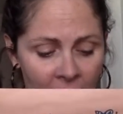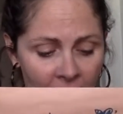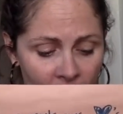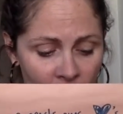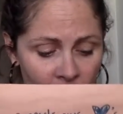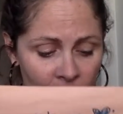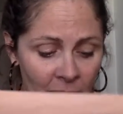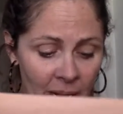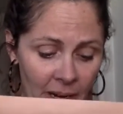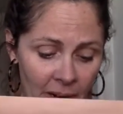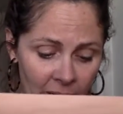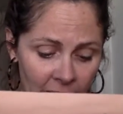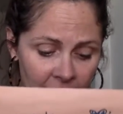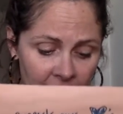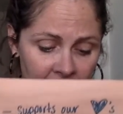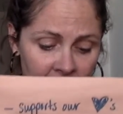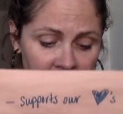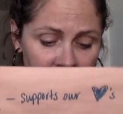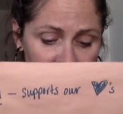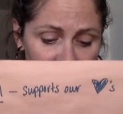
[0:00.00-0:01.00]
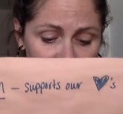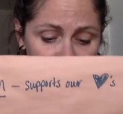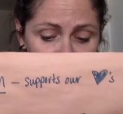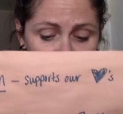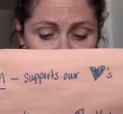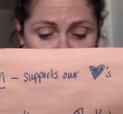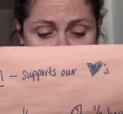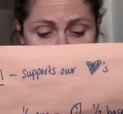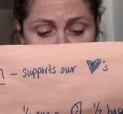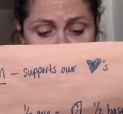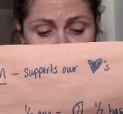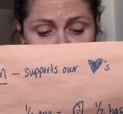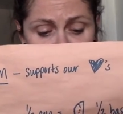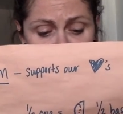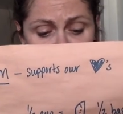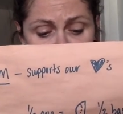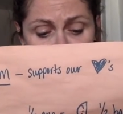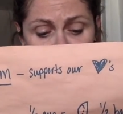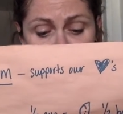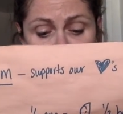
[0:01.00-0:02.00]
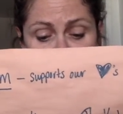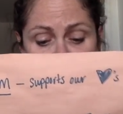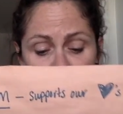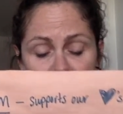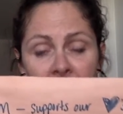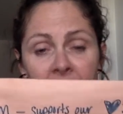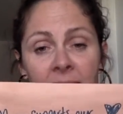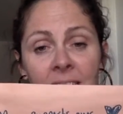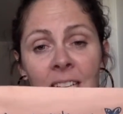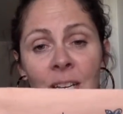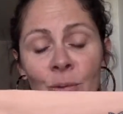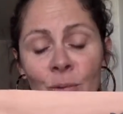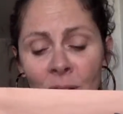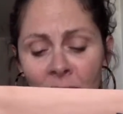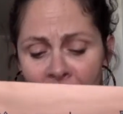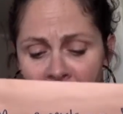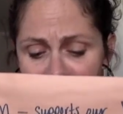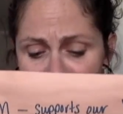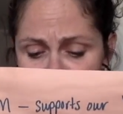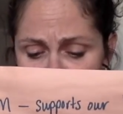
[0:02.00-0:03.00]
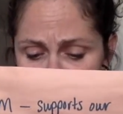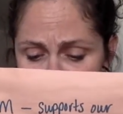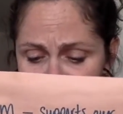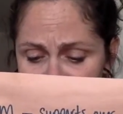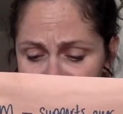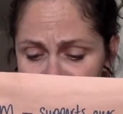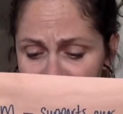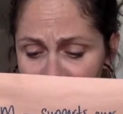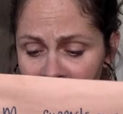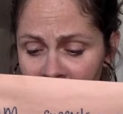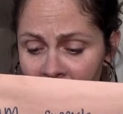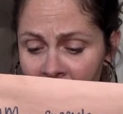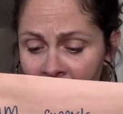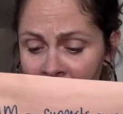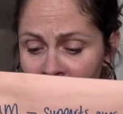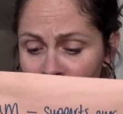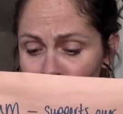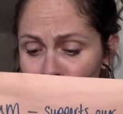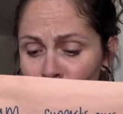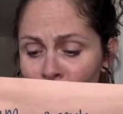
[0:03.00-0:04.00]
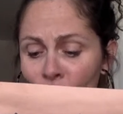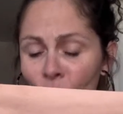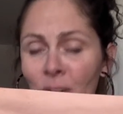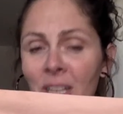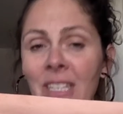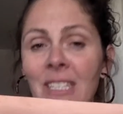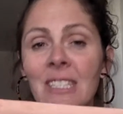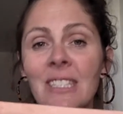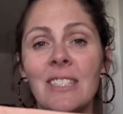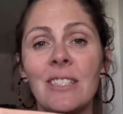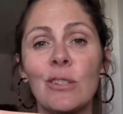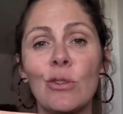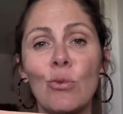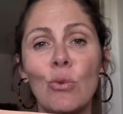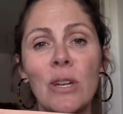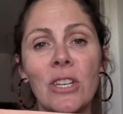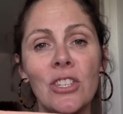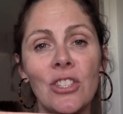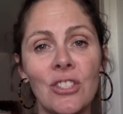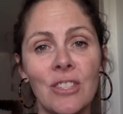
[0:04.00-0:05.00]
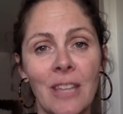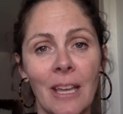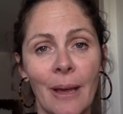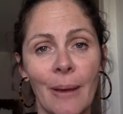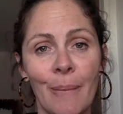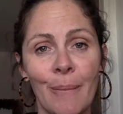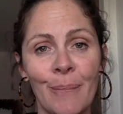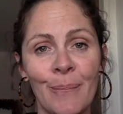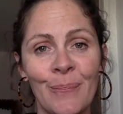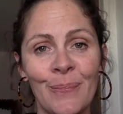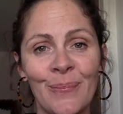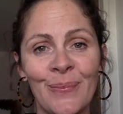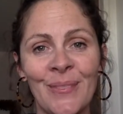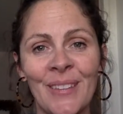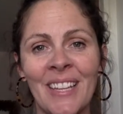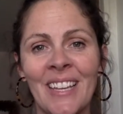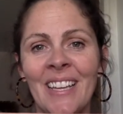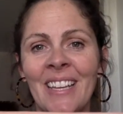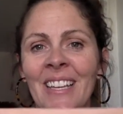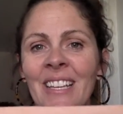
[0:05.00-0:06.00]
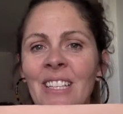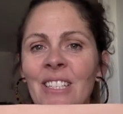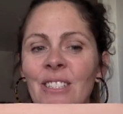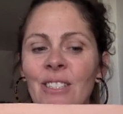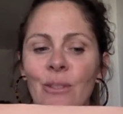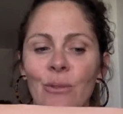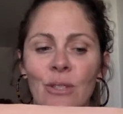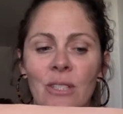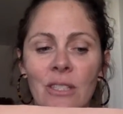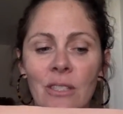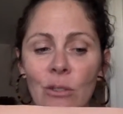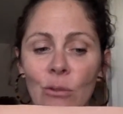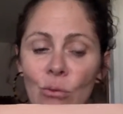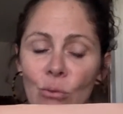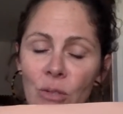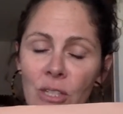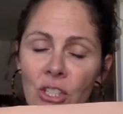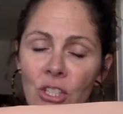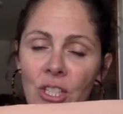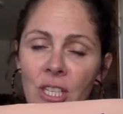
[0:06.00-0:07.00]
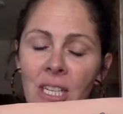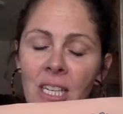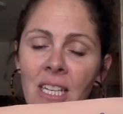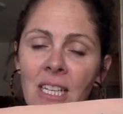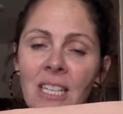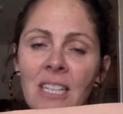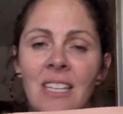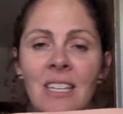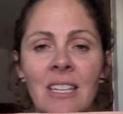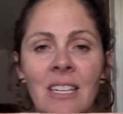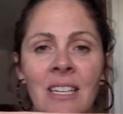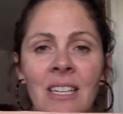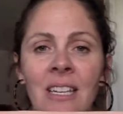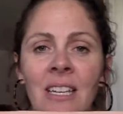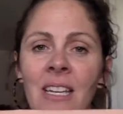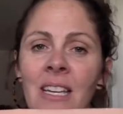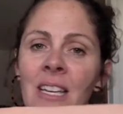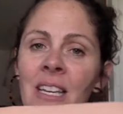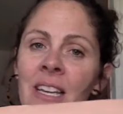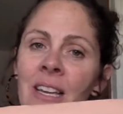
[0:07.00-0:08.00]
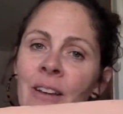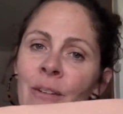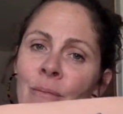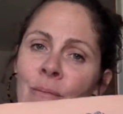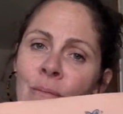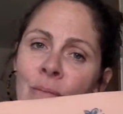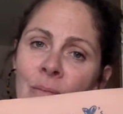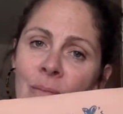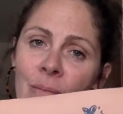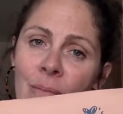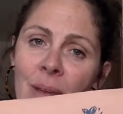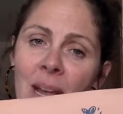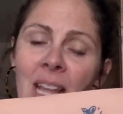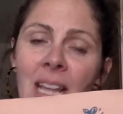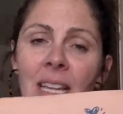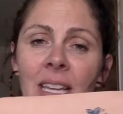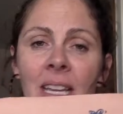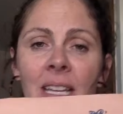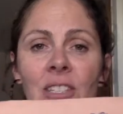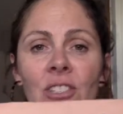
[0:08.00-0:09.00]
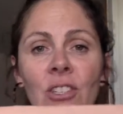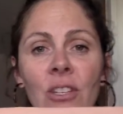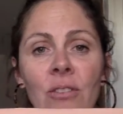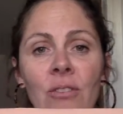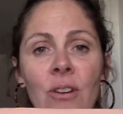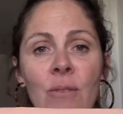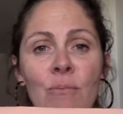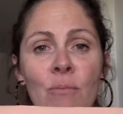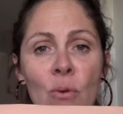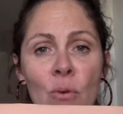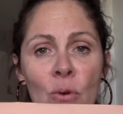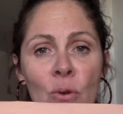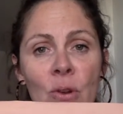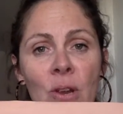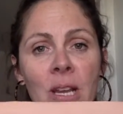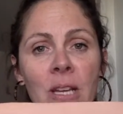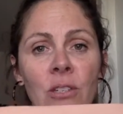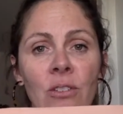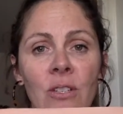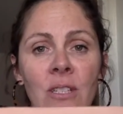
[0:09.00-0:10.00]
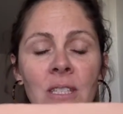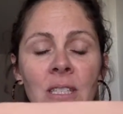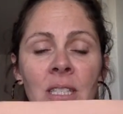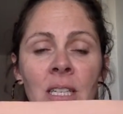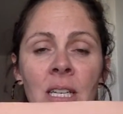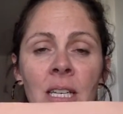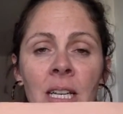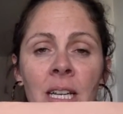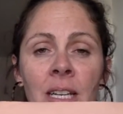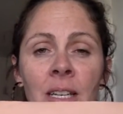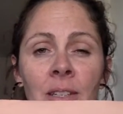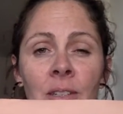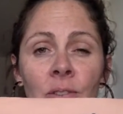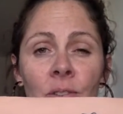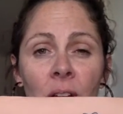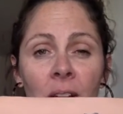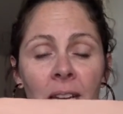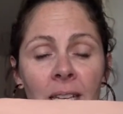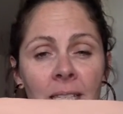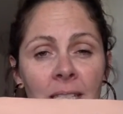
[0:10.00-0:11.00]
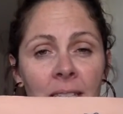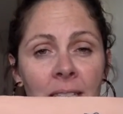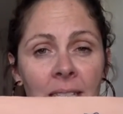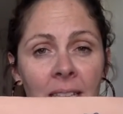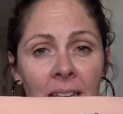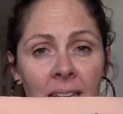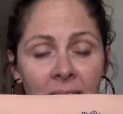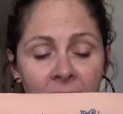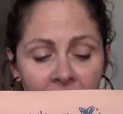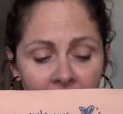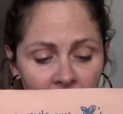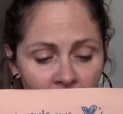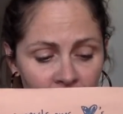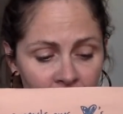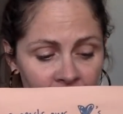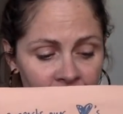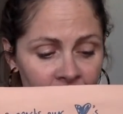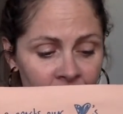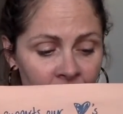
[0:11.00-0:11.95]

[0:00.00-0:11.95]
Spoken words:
And parents can say something like, let's see what these feel like when we squish them. So squishing might get children more interested in trying to taste them.